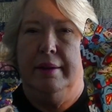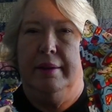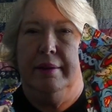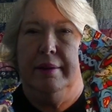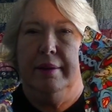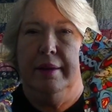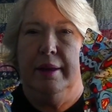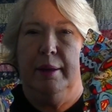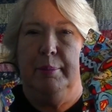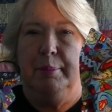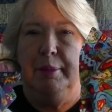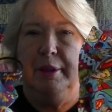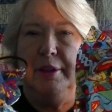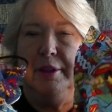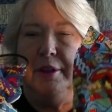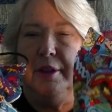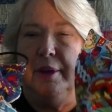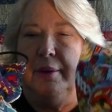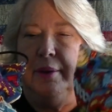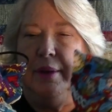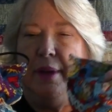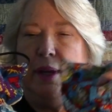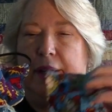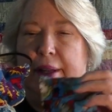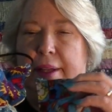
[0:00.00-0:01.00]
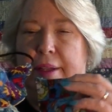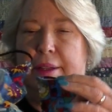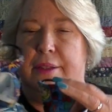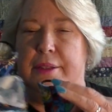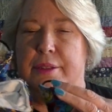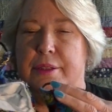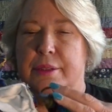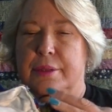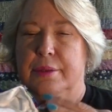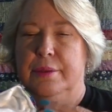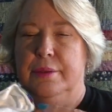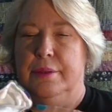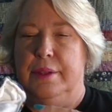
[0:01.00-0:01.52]
They'll be donated
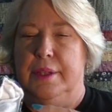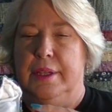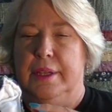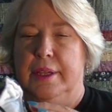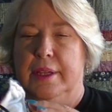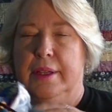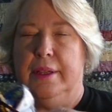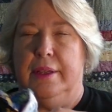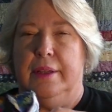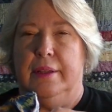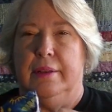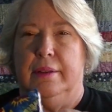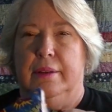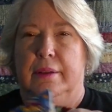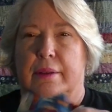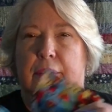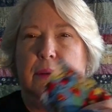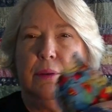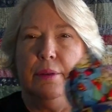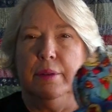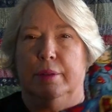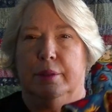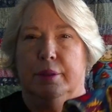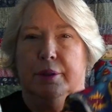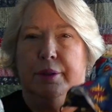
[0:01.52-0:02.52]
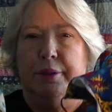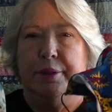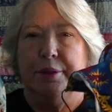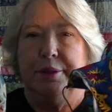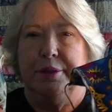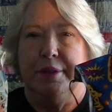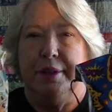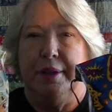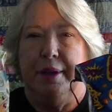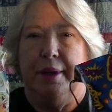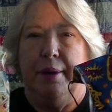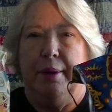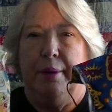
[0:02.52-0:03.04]
to the local
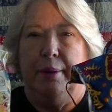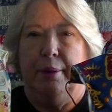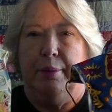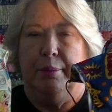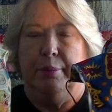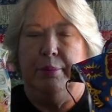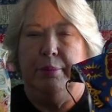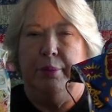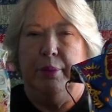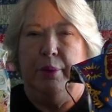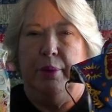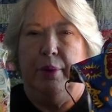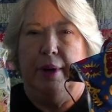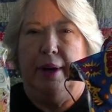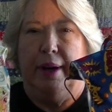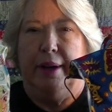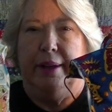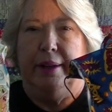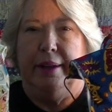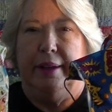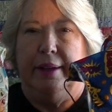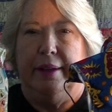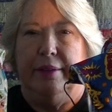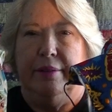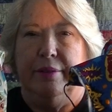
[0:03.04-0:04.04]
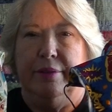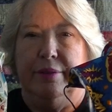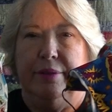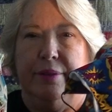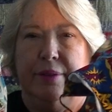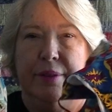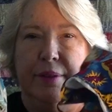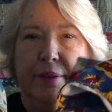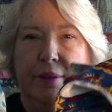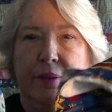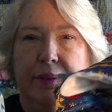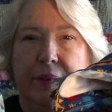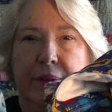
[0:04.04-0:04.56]
nursing home where I live.
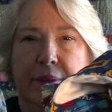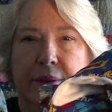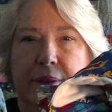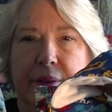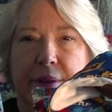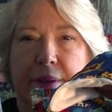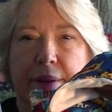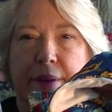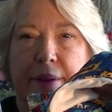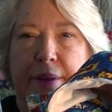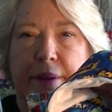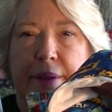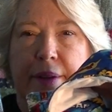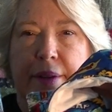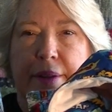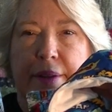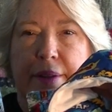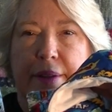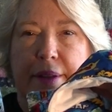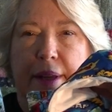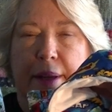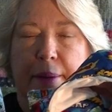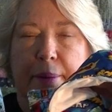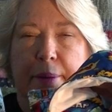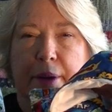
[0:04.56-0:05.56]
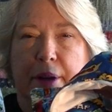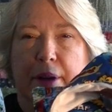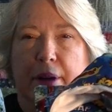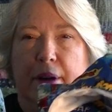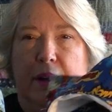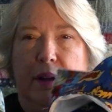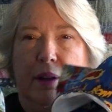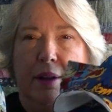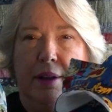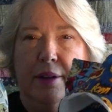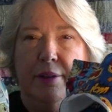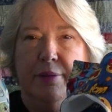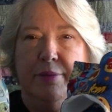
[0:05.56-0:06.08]
They were
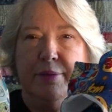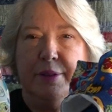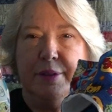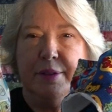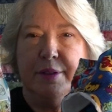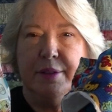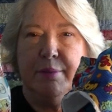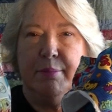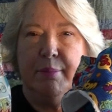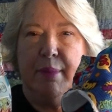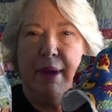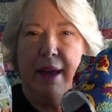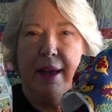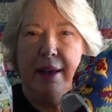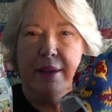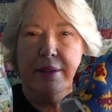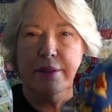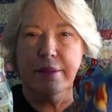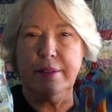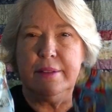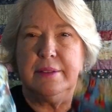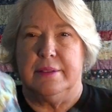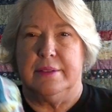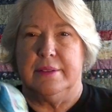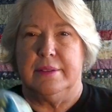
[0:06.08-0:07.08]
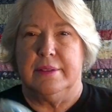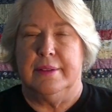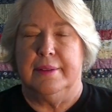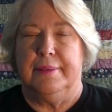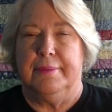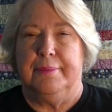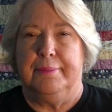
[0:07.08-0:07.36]
calling for some masks.